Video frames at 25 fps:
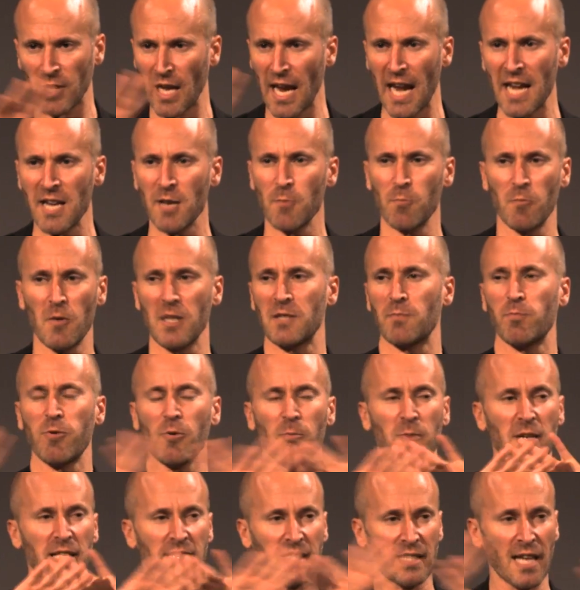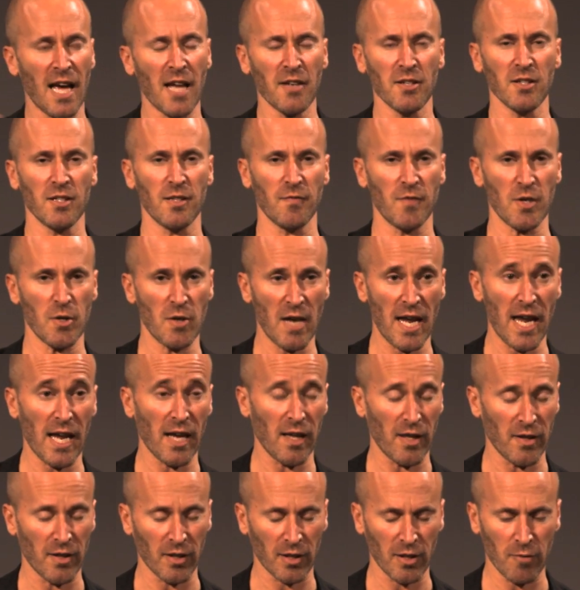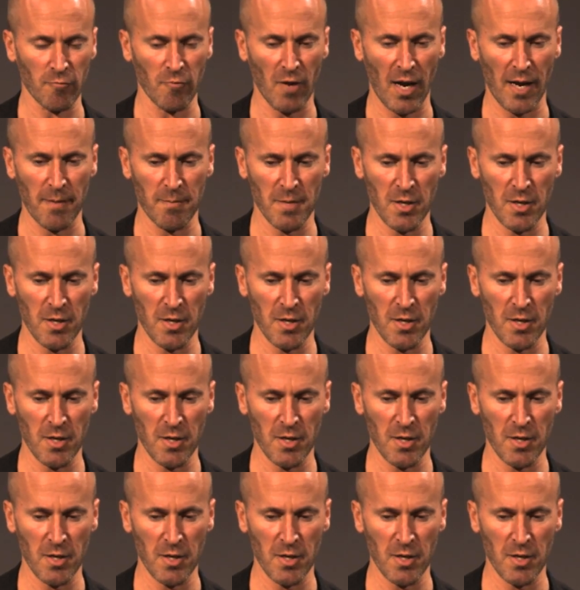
any, there's probably tons of you here that can write